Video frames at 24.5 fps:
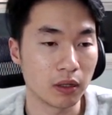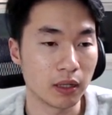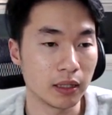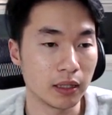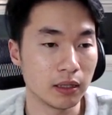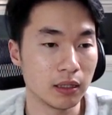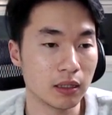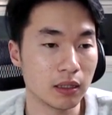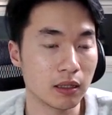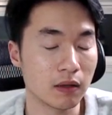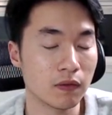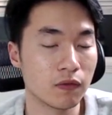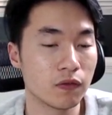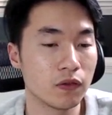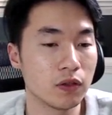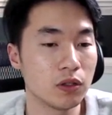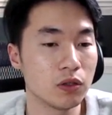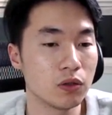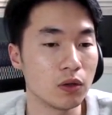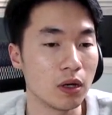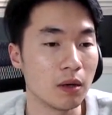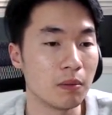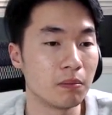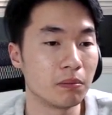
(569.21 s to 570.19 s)
I think if
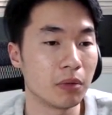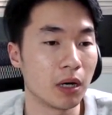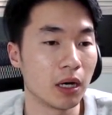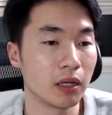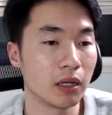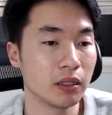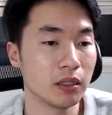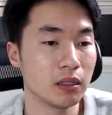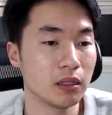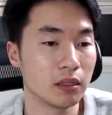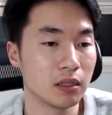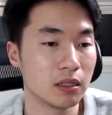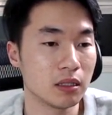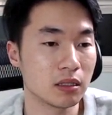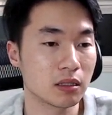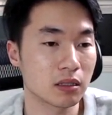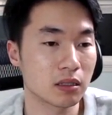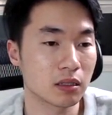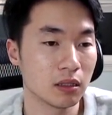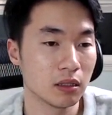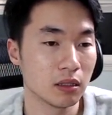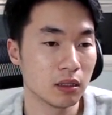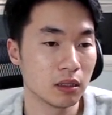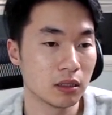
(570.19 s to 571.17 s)
you embody these
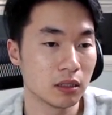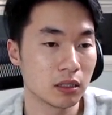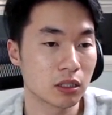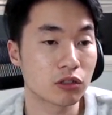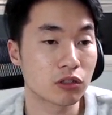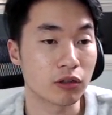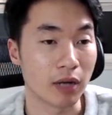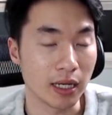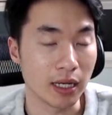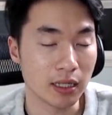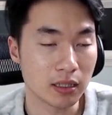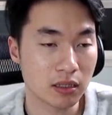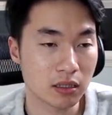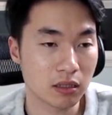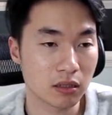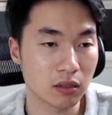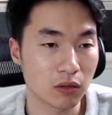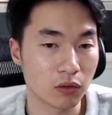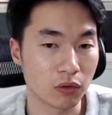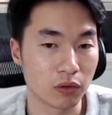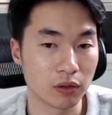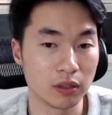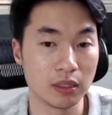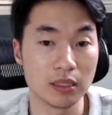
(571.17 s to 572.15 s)
traits
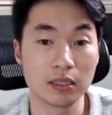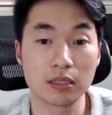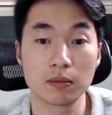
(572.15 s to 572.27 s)
or these